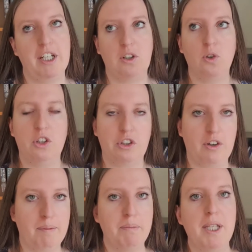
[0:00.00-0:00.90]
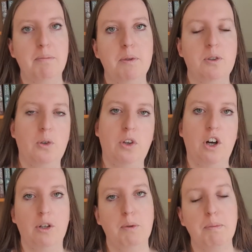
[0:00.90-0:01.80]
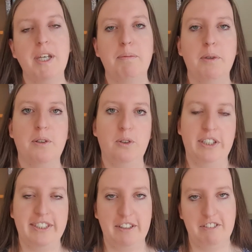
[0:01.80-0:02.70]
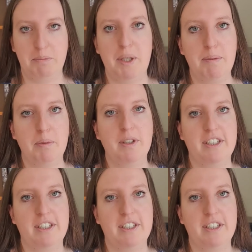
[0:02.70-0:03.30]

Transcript: like all the corrupt people and all the horrible people and all the selfish people,